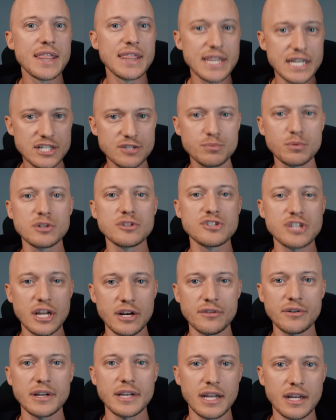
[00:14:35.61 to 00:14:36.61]
this will
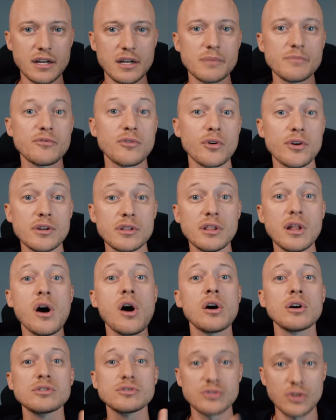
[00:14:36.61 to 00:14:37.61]
generate income for a
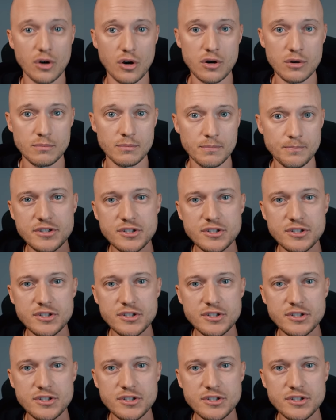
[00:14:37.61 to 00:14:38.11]
long term.